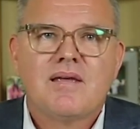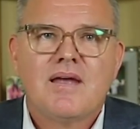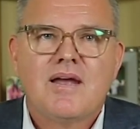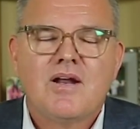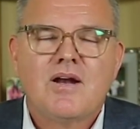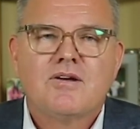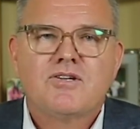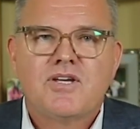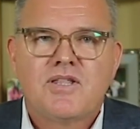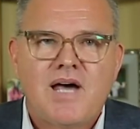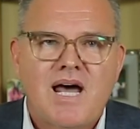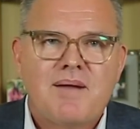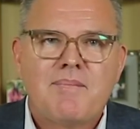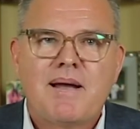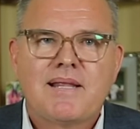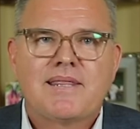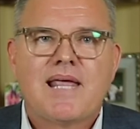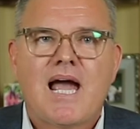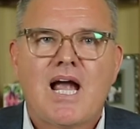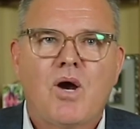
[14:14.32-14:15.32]
You know, as you thought
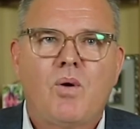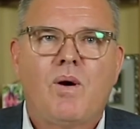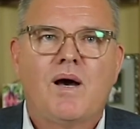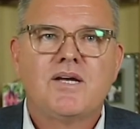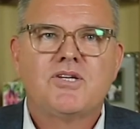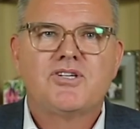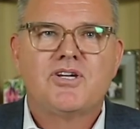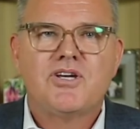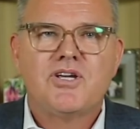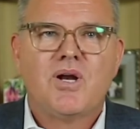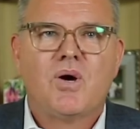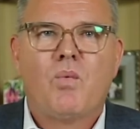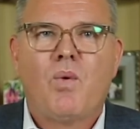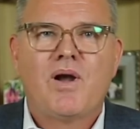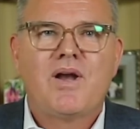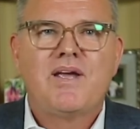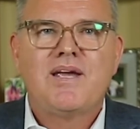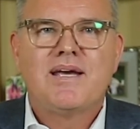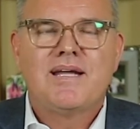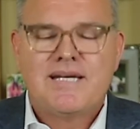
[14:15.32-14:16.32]
about that question, you know,
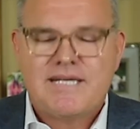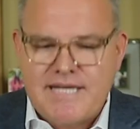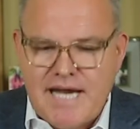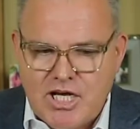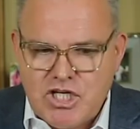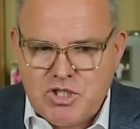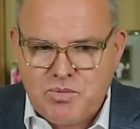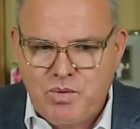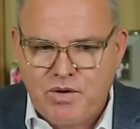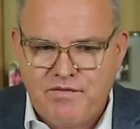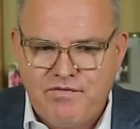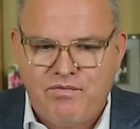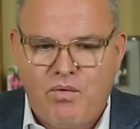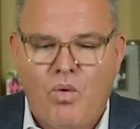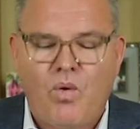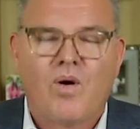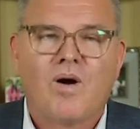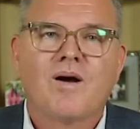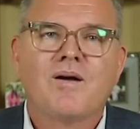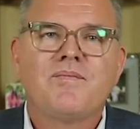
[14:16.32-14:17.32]
what are you desperate
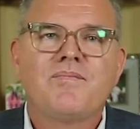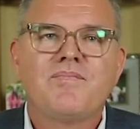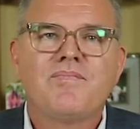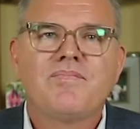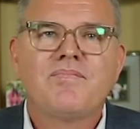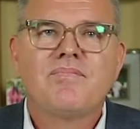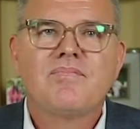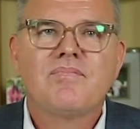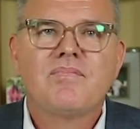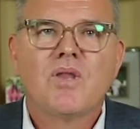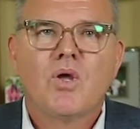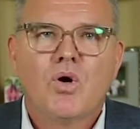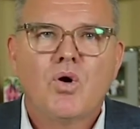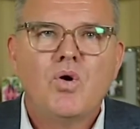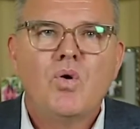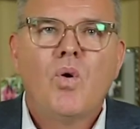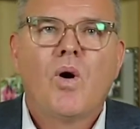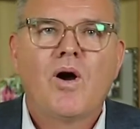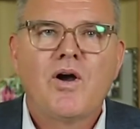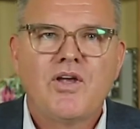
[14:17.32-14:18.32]
for?
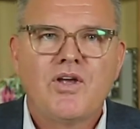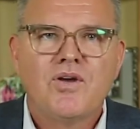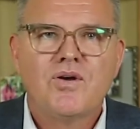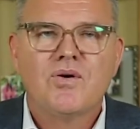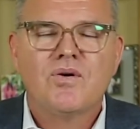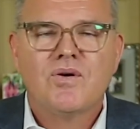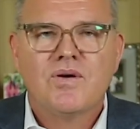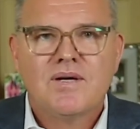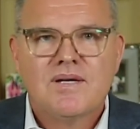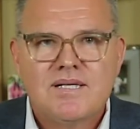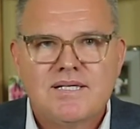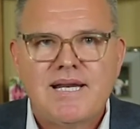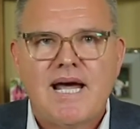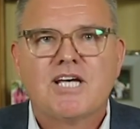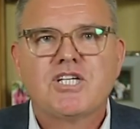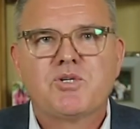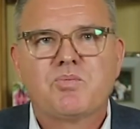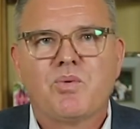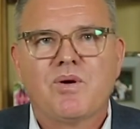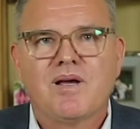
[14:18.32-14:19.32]
Who are you
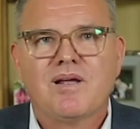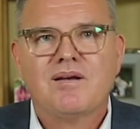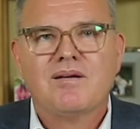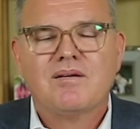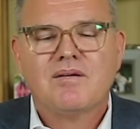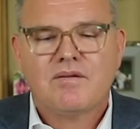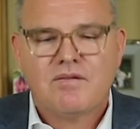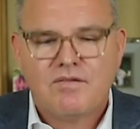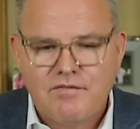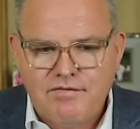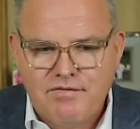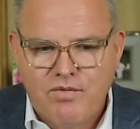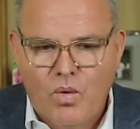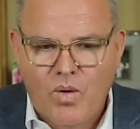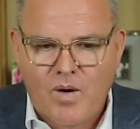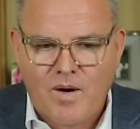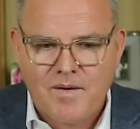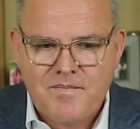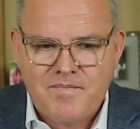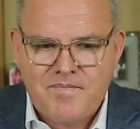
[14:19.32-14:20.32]
desperate
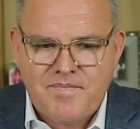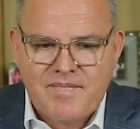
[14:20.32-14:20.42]
for?